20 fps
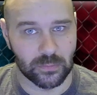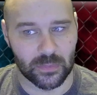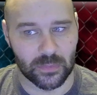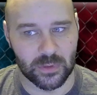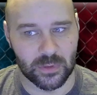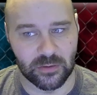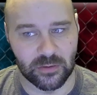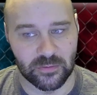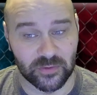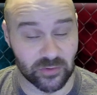
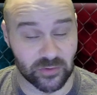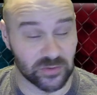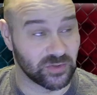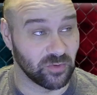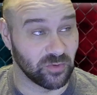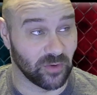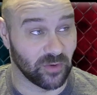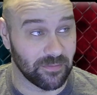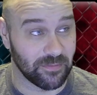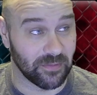those who
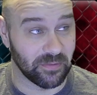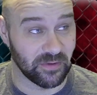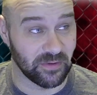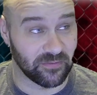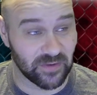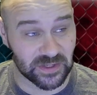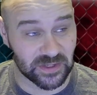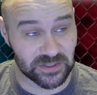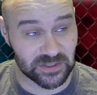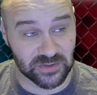are MMA
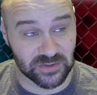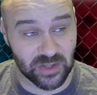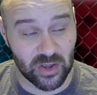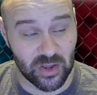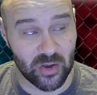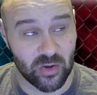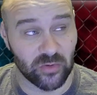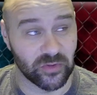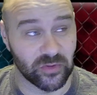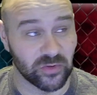fans will
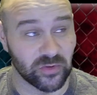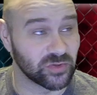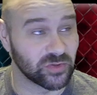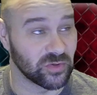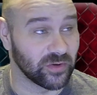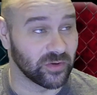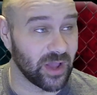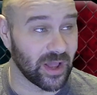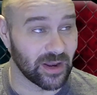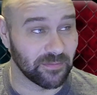know. Those who are
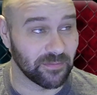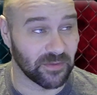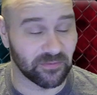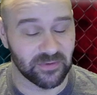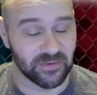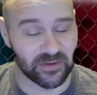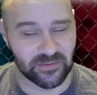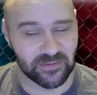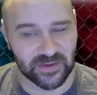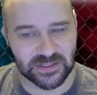not
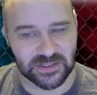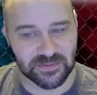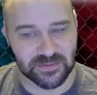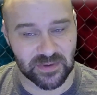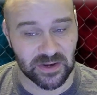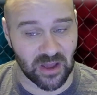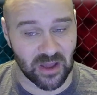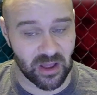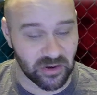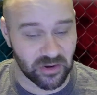MMA fans may
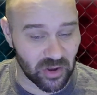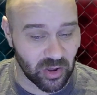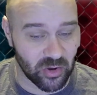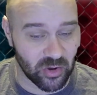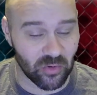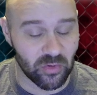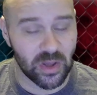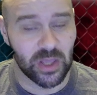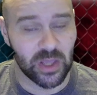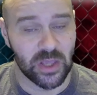not
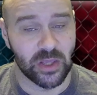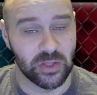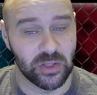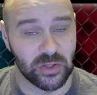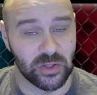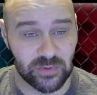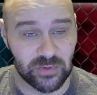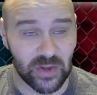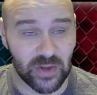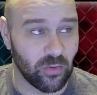know.
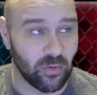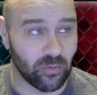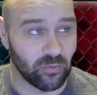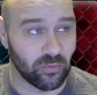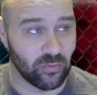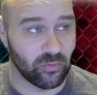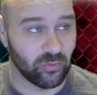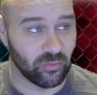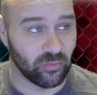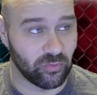You don't
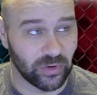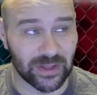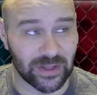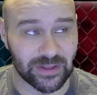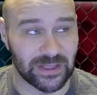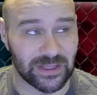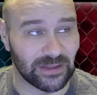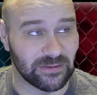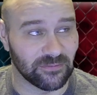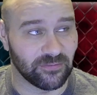
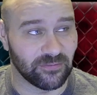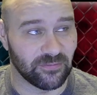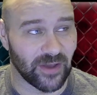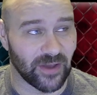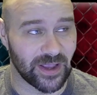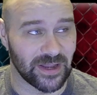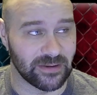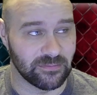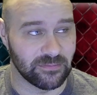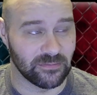really
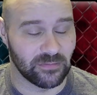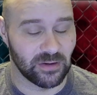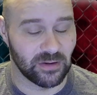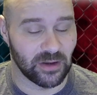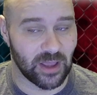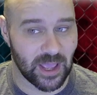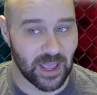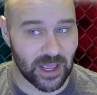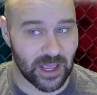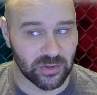fight
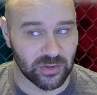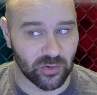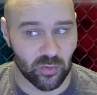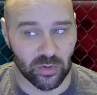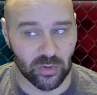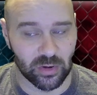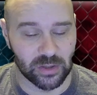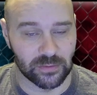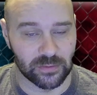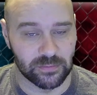at
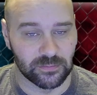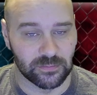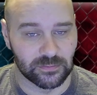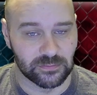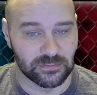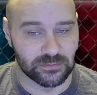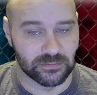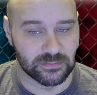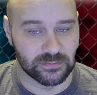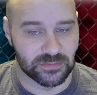your
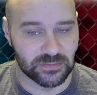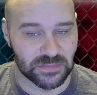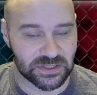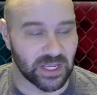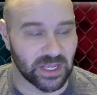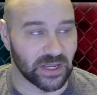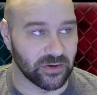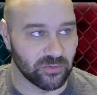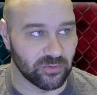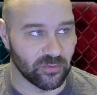
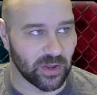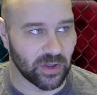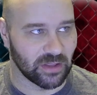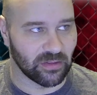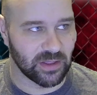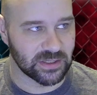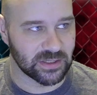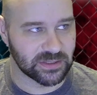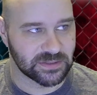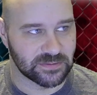standard weight
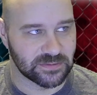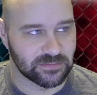class.